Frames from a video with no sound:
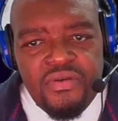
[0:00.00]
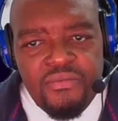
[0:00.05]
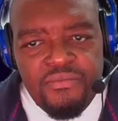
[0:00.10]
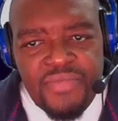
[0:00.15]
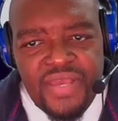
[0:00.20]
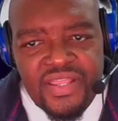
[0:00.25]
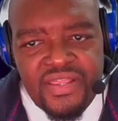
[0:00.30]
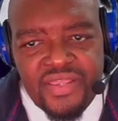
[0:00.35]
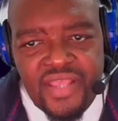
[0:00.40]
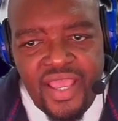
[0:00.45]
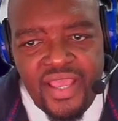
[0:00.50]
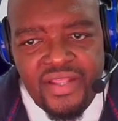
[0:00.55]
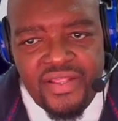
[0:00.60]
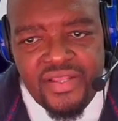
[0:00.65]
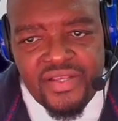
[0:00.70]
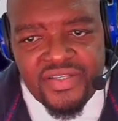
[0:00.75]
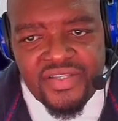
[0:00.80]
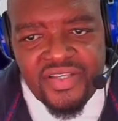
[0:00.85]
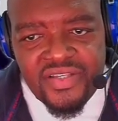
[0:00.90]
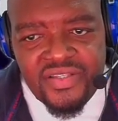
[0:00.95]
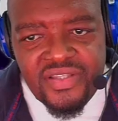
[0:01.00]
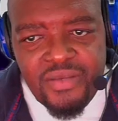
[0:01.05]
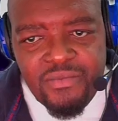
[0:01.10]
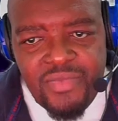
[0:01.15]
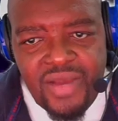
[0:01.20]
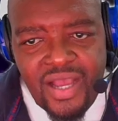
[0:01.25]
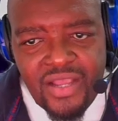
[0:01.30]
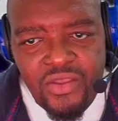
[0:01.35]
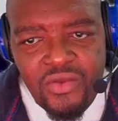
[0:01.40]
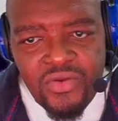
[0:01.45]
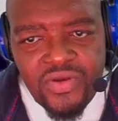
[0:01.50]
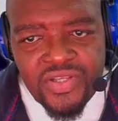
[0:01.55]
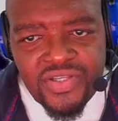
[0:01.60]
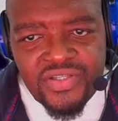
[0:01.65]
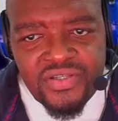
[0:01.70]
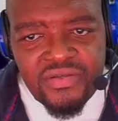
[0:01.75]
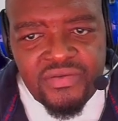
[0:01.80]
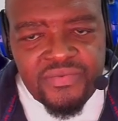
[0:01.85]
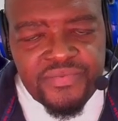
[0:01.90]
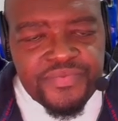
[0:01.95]
Maintain system
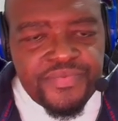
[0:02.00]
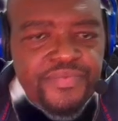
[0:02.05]
accuracy.